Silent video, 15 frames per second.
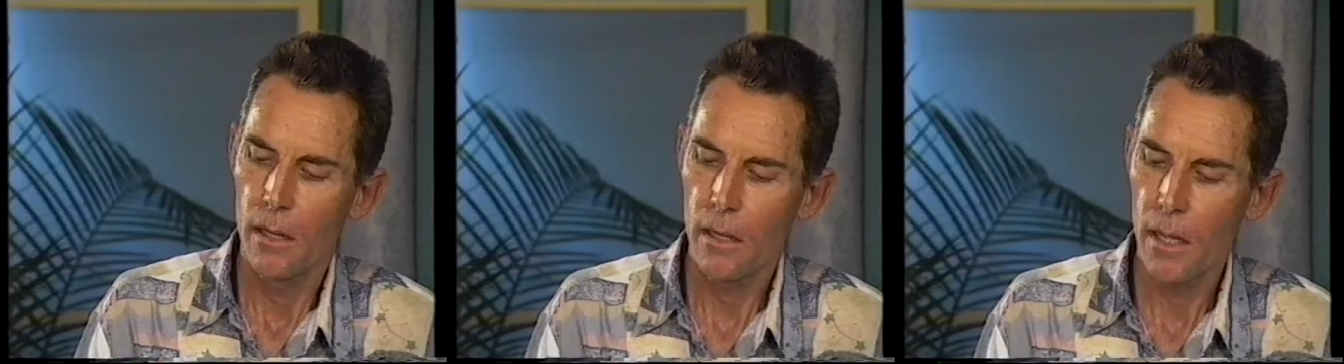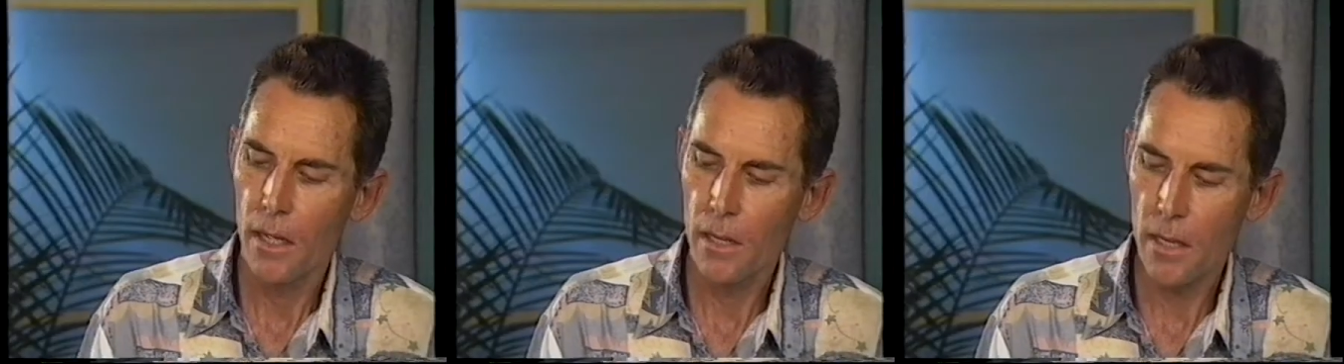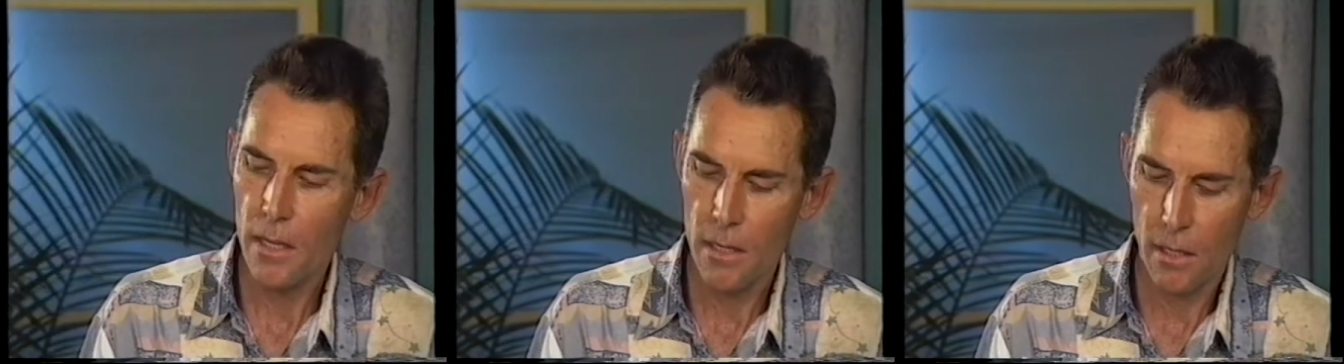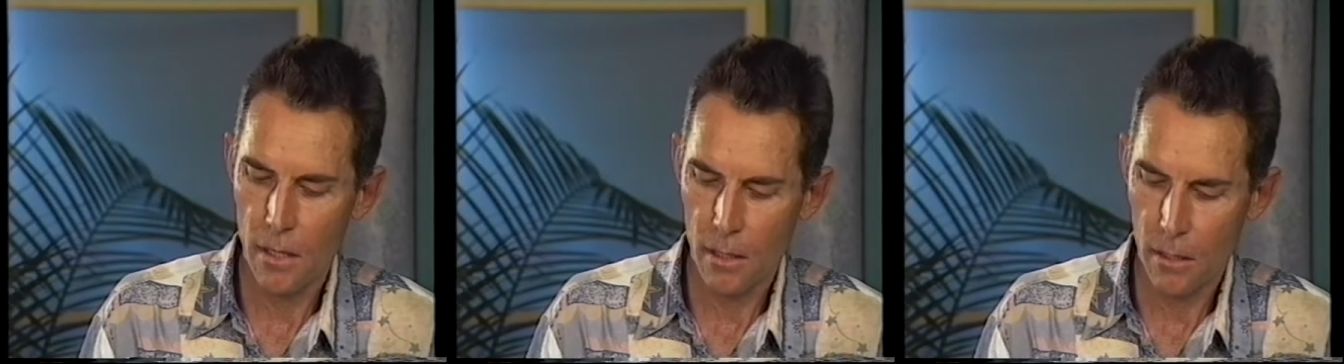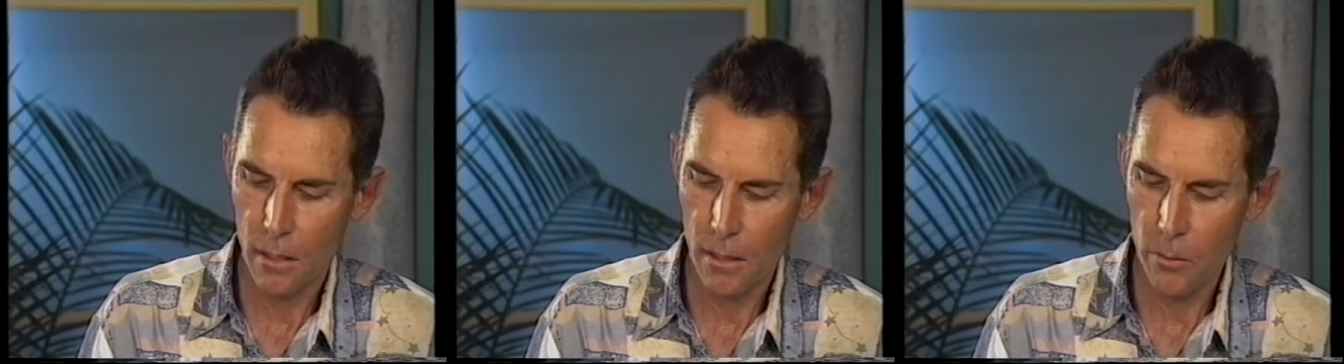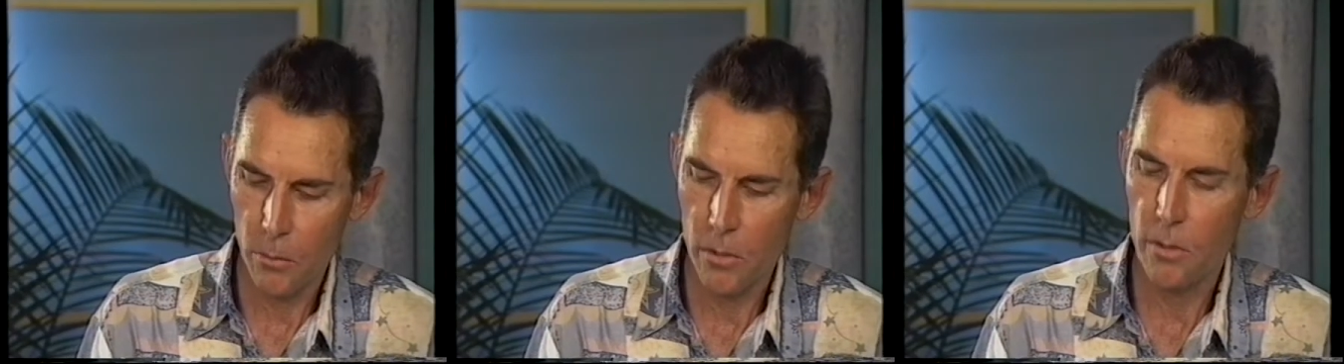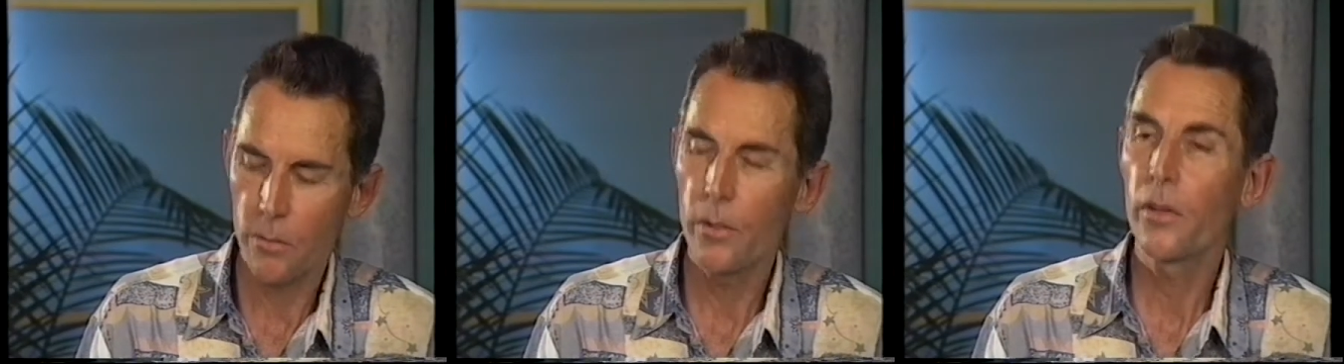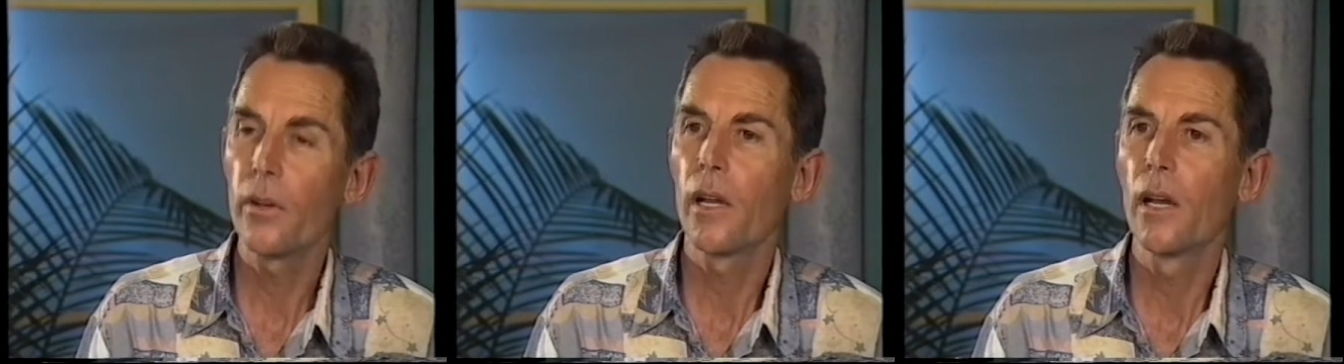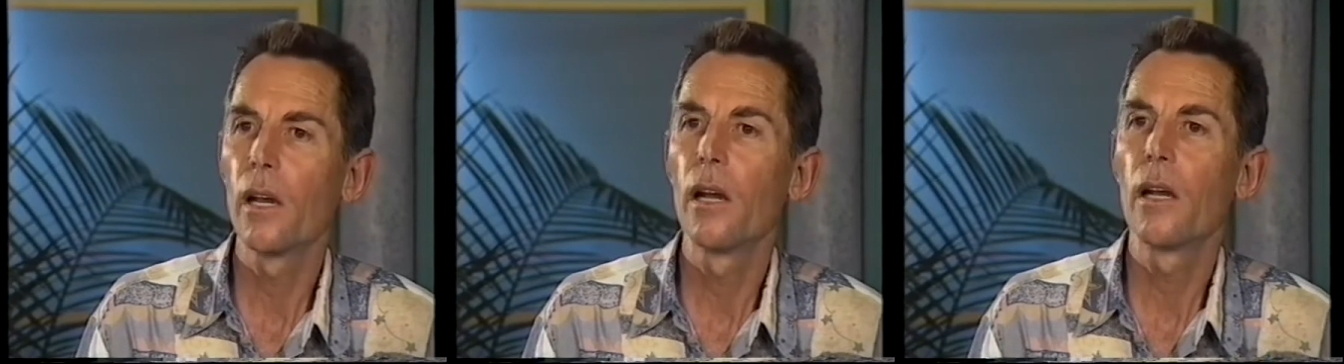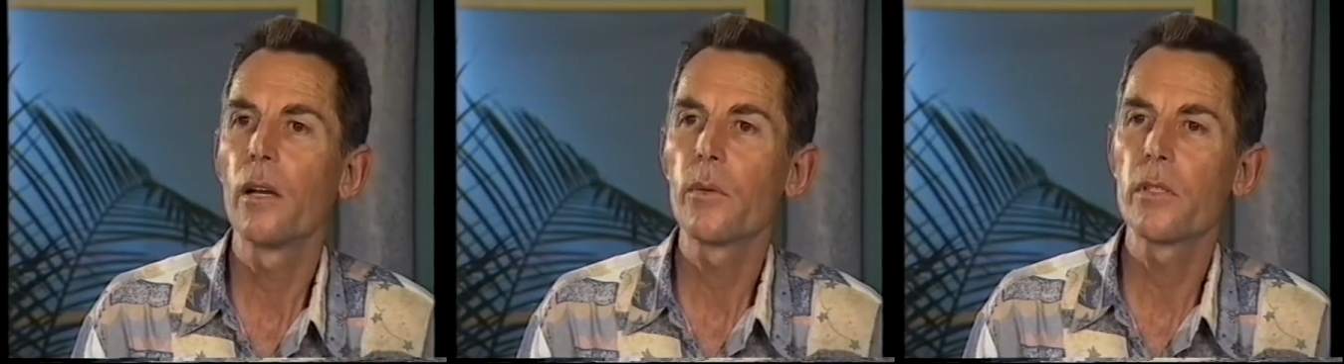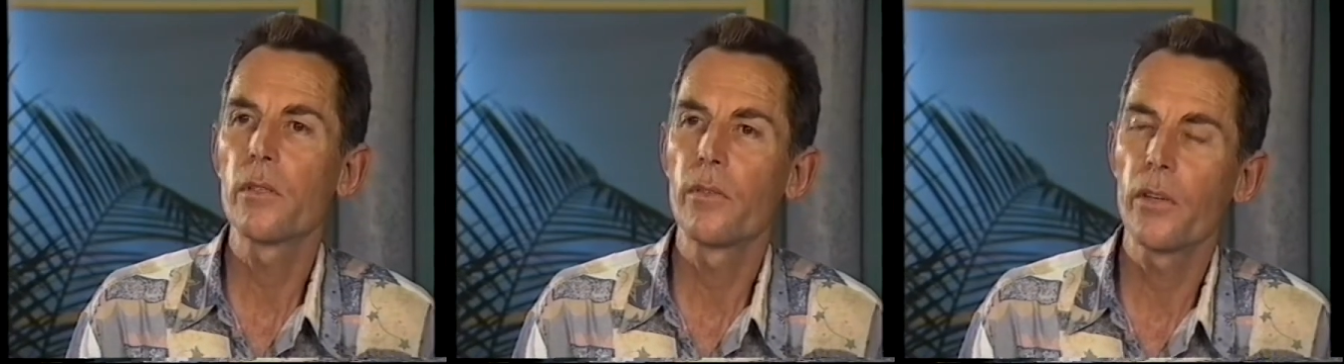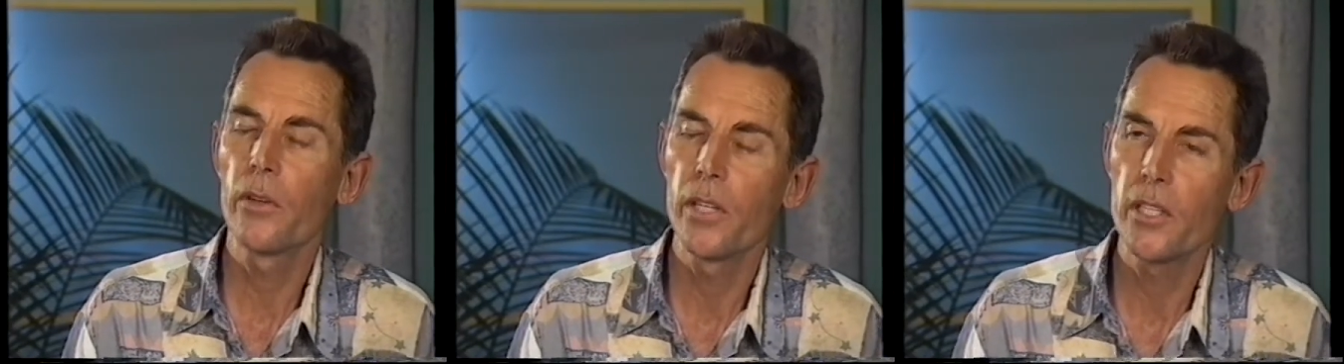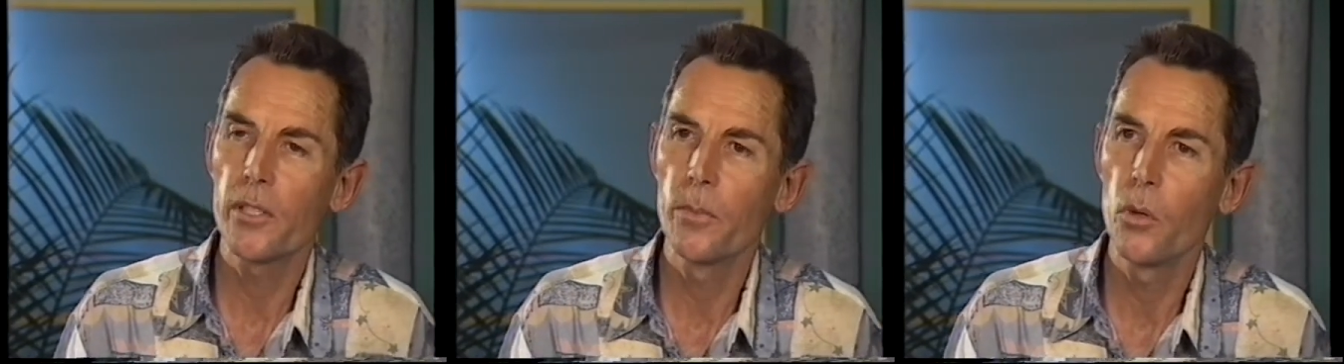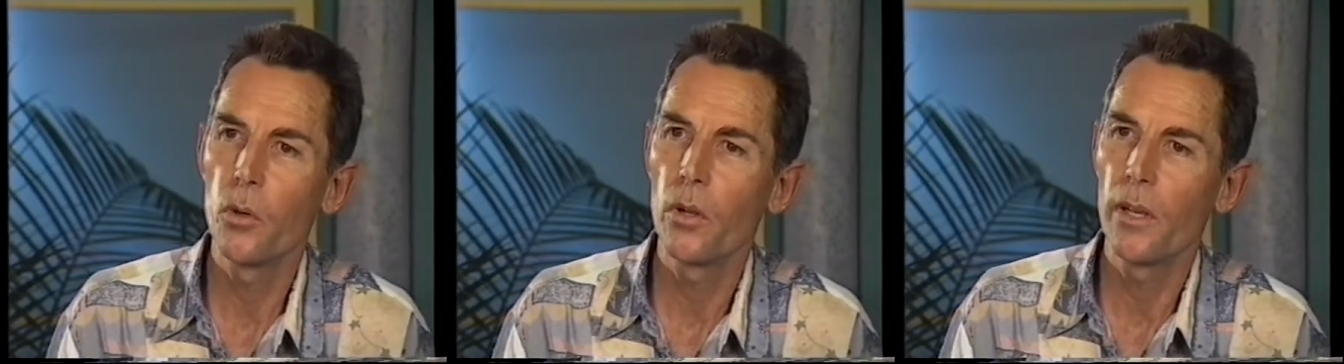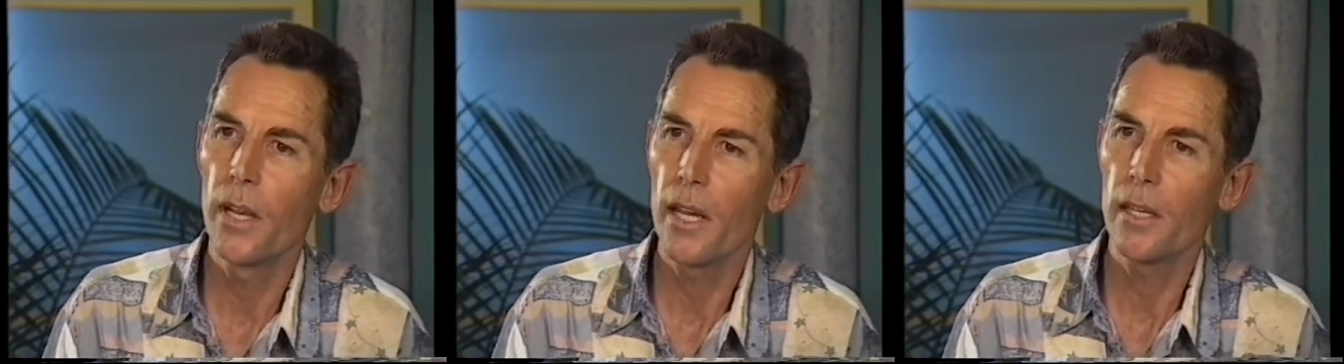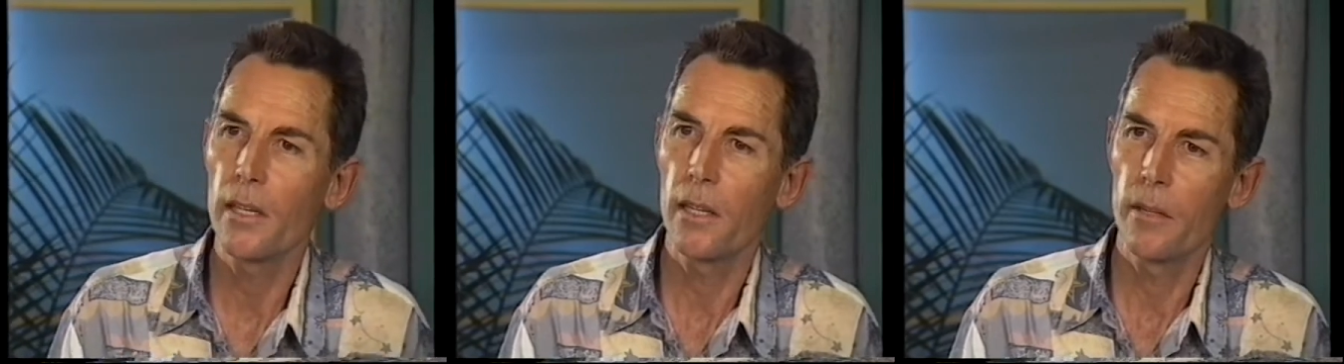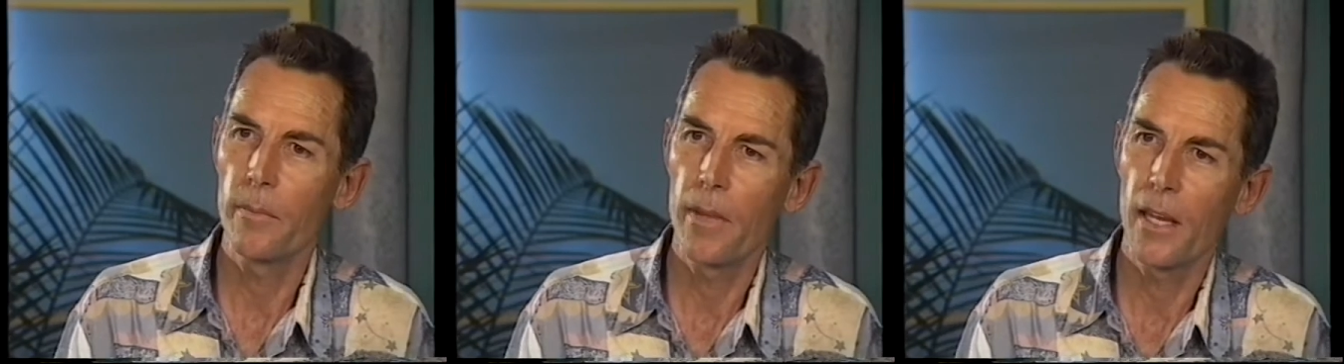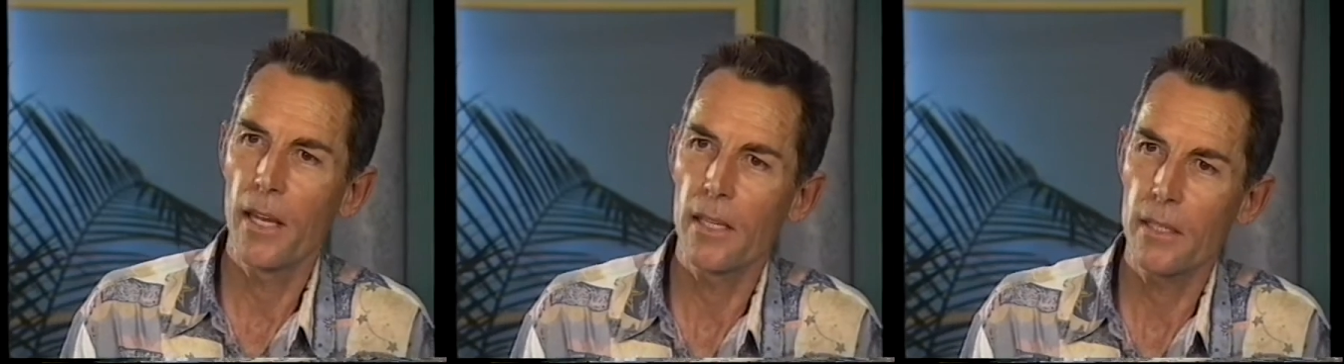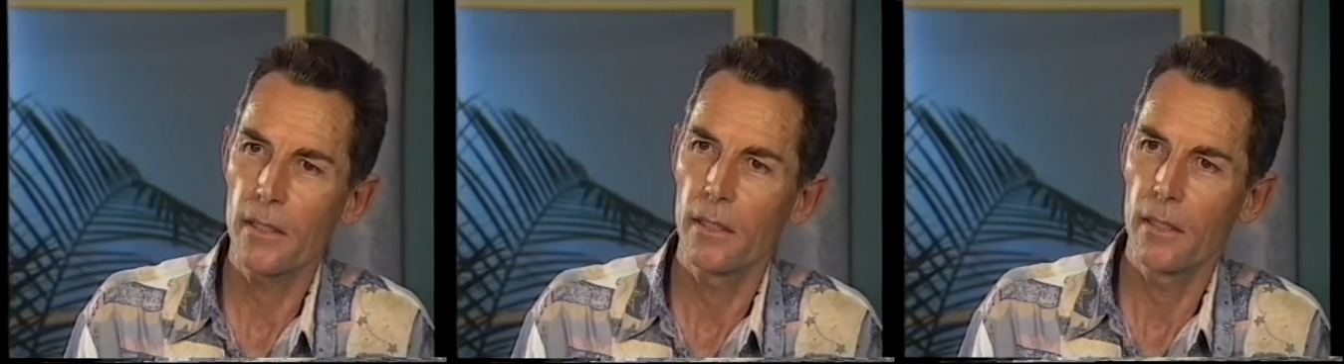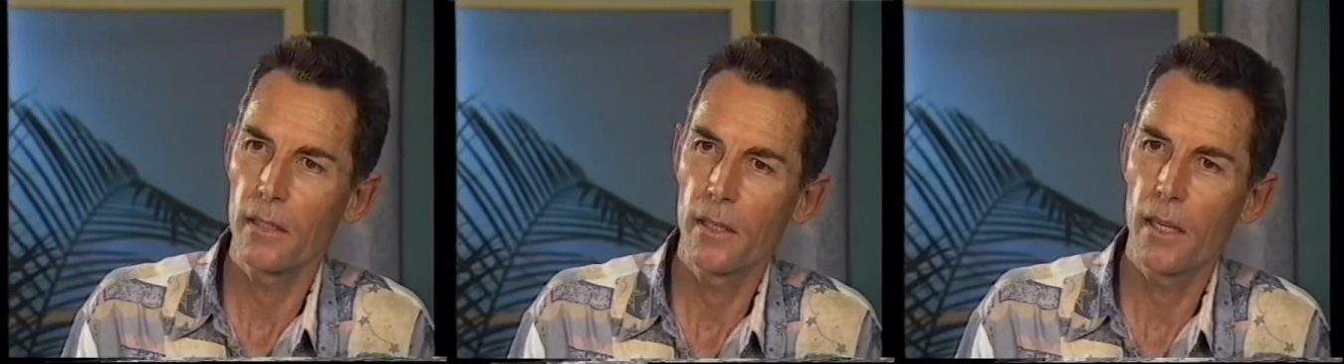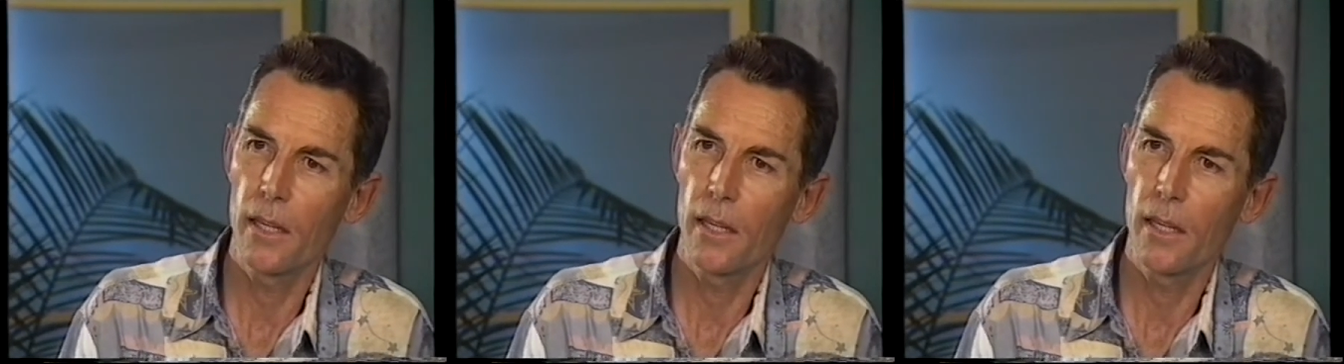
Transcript: Cathy, I was a very small nut in the basket,